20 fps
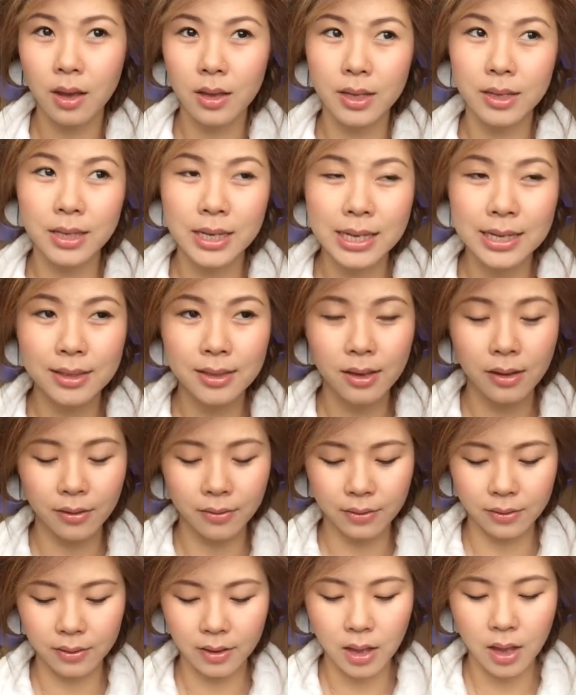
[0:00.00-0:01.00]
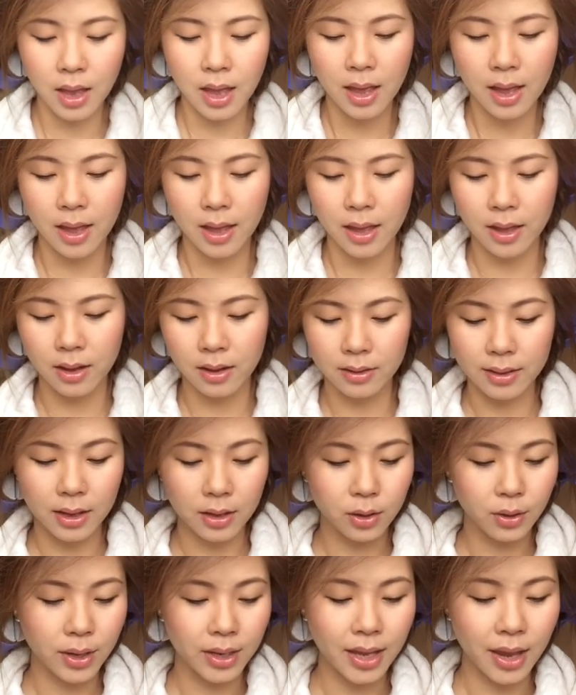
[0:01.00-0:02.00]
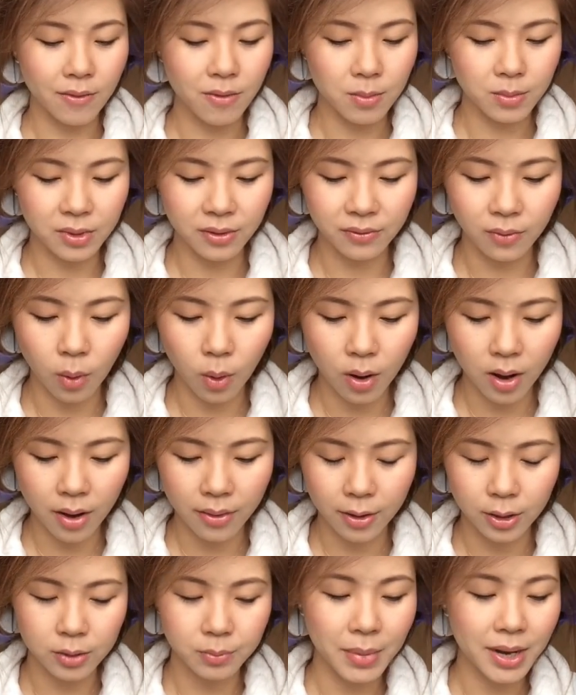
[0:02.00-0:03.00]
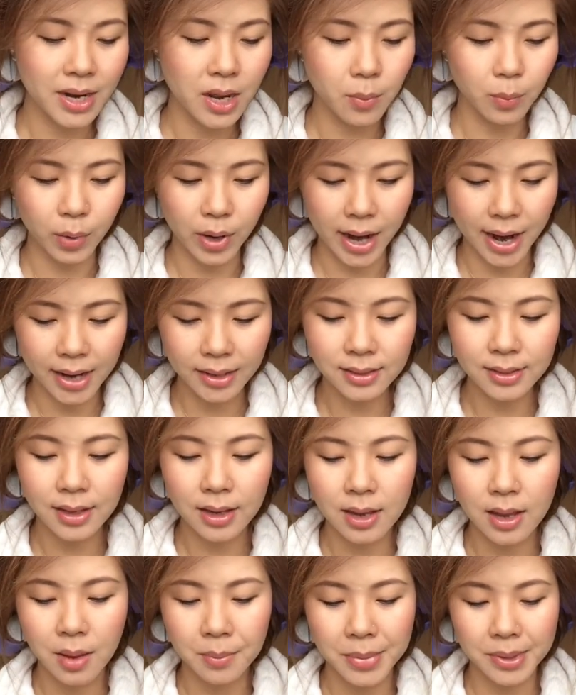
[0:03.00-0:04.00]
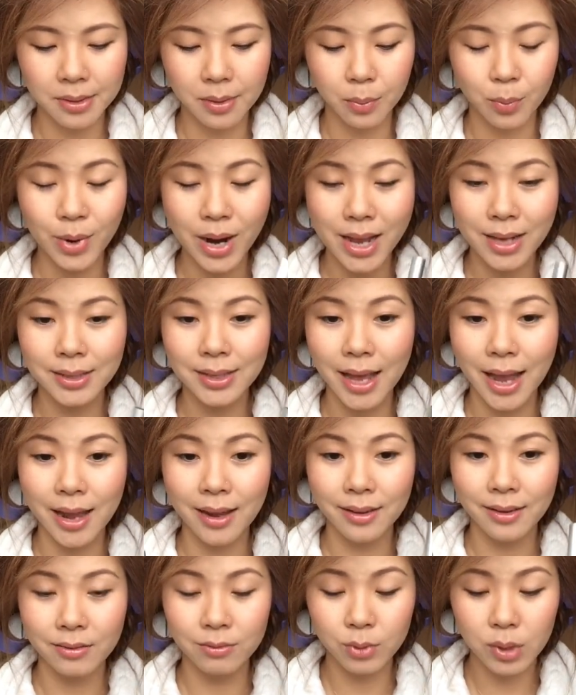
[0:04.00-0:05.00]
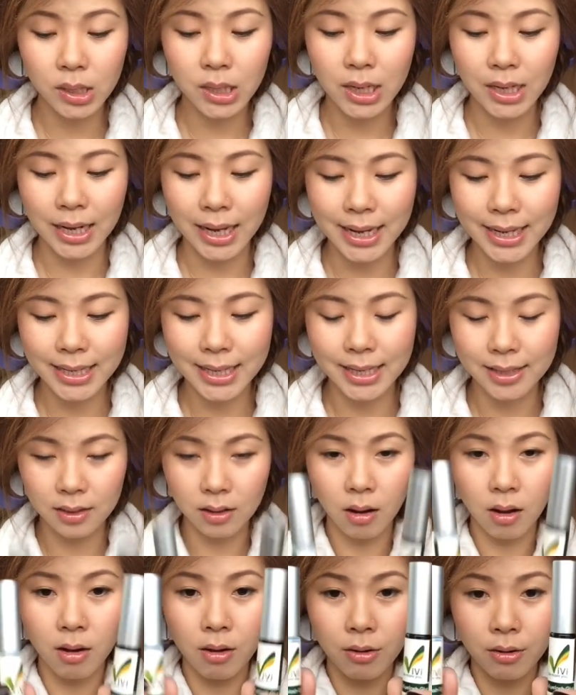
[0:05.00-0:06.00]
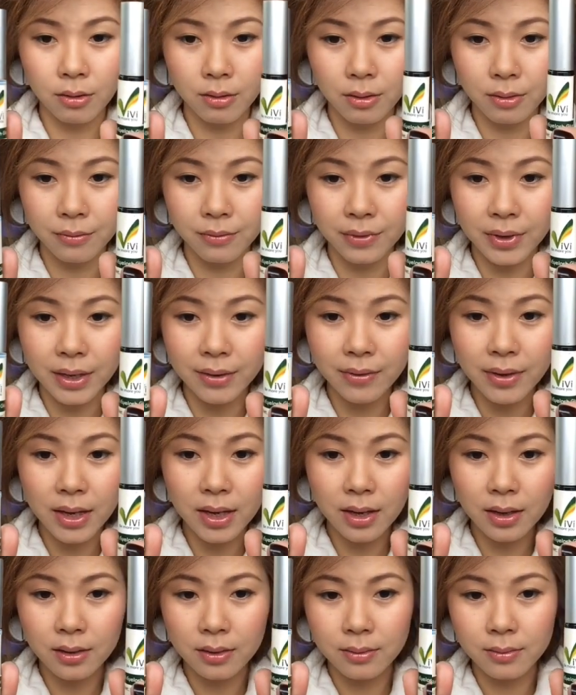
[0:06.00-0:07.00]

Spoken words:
adhesive that you can get from Sephora. There's many brands, but the brand I really like is called Vivi,